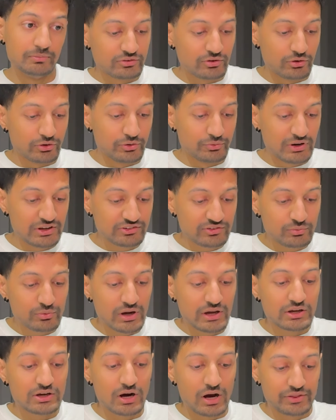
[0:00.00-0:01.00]
So the reason
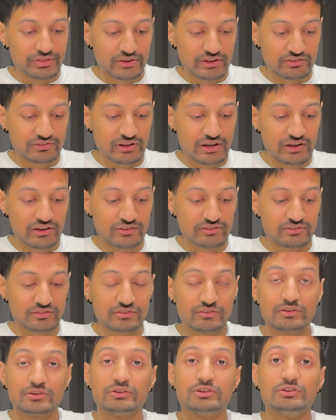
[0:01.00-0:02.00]
why I got this, as
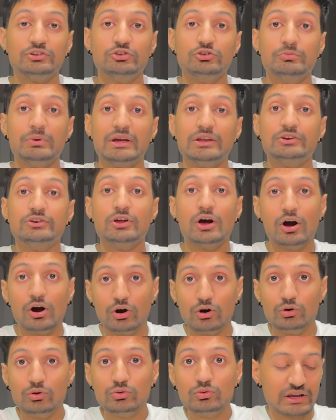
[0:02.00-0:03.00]
you may
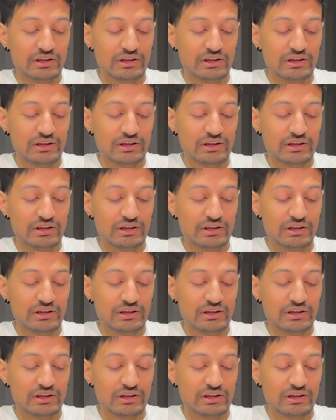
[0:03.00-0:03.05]
know,